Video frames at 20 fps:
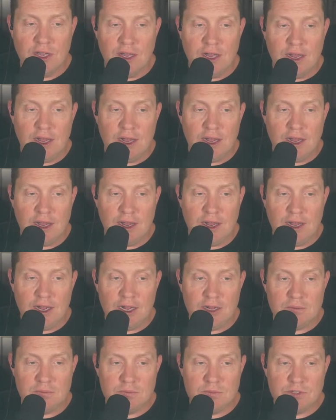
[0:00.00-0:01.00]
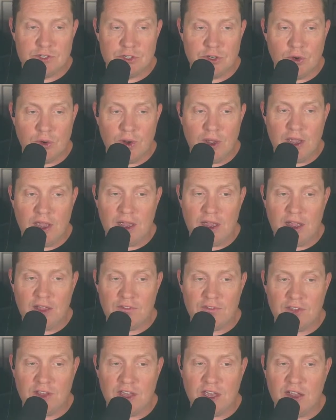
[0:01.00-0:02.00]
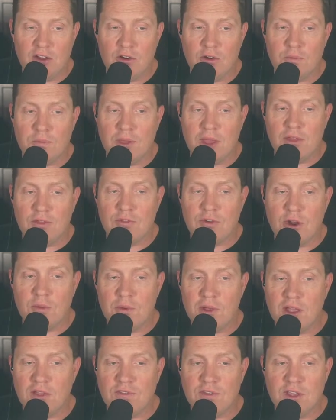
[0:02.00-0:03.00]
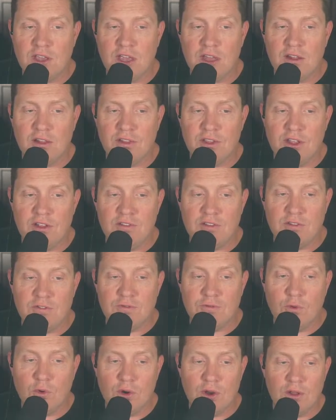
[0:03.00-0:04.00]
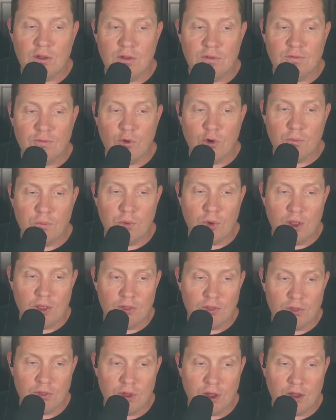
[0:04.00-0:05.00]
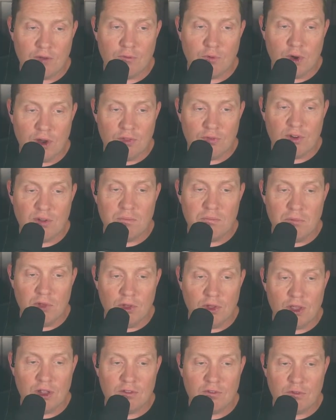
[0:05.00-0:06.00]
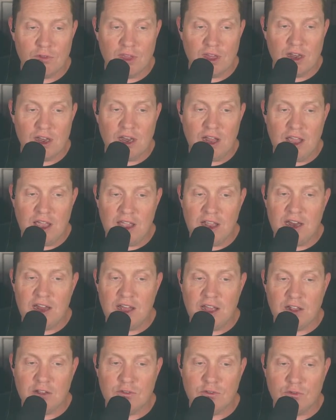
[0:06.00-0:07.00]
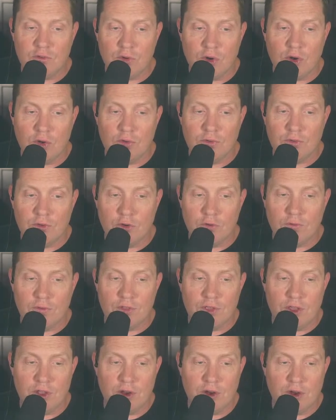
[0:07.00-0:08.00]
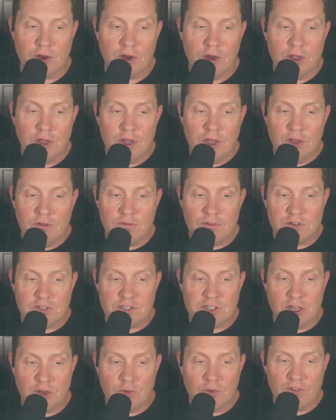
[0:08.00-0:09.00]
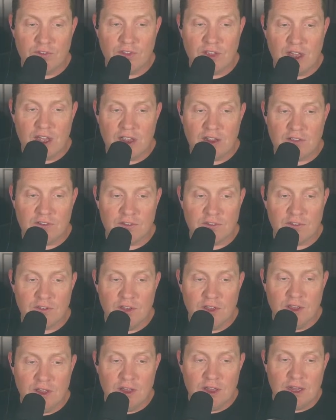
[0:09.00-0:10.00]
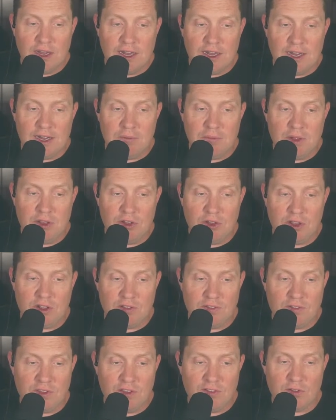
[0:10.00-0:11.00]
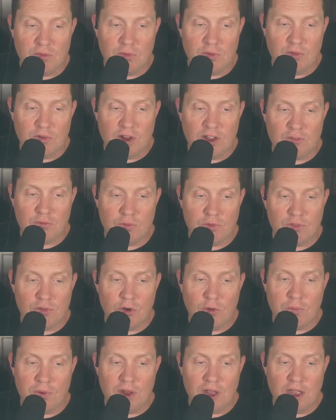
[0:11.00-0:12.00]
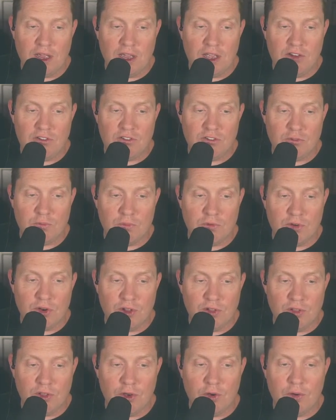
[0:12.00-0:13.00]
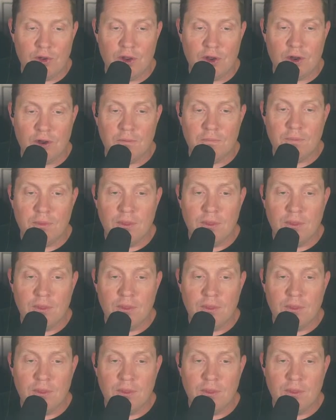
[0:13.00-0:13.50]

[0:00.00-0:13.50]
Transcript: Um, so AI SDK growth, Anthropic SDK leads at 40, 4 point, uh, 43 million. So they had an 8x growth over the year. Vercel was next. Um, and you can see some of the rest with OpenAI agents pretty low here.